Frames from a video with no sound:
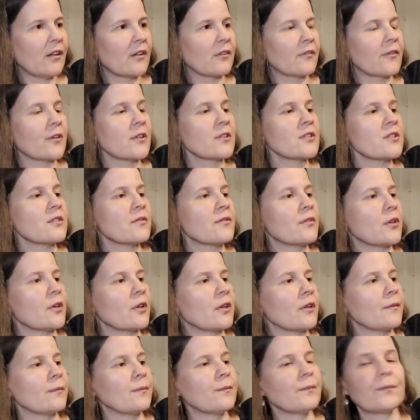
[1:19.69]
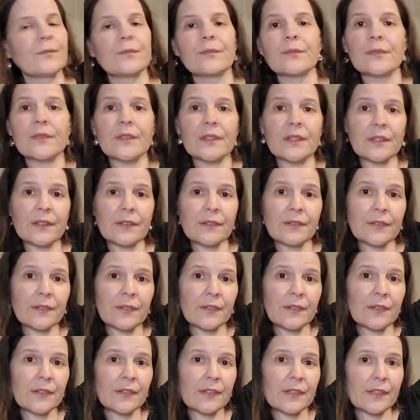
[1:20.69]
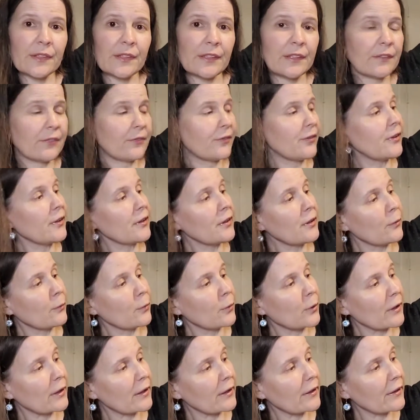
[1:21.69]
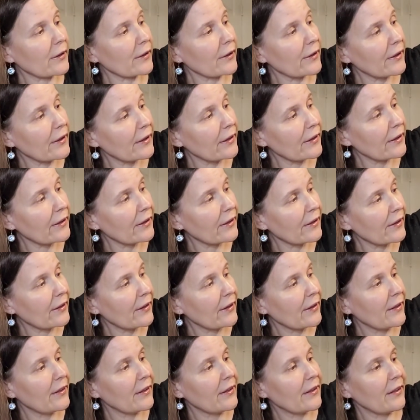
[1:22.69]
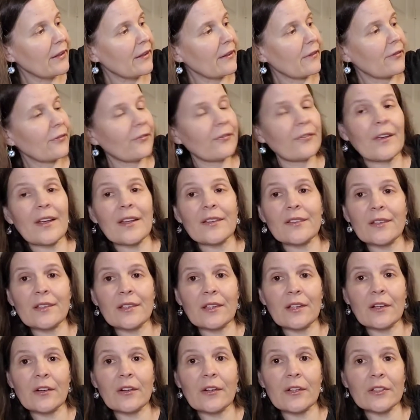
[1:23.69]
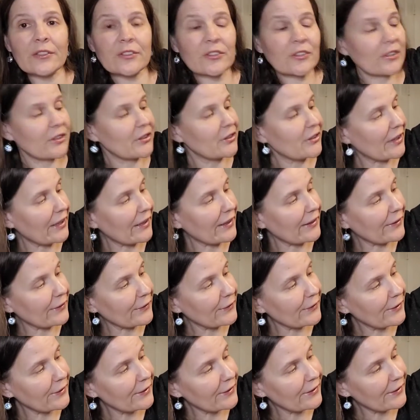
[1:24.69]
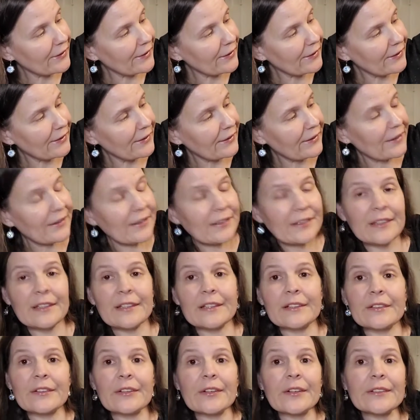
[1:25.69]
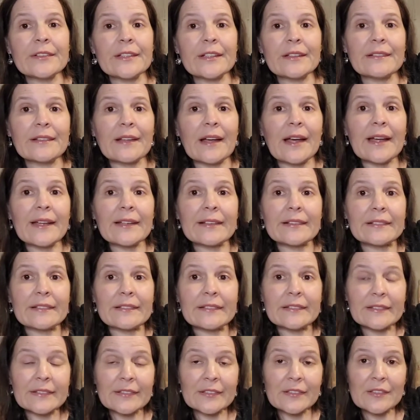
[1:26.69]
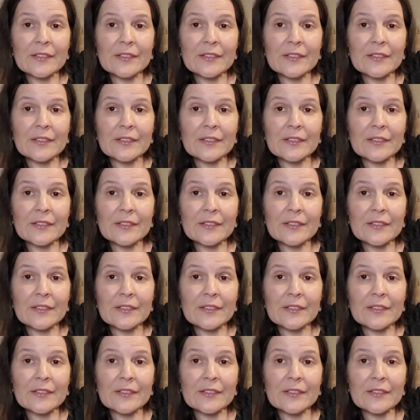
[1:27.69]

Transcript: First of all, you fill your water, you fasten your cartridge down, you turn the dial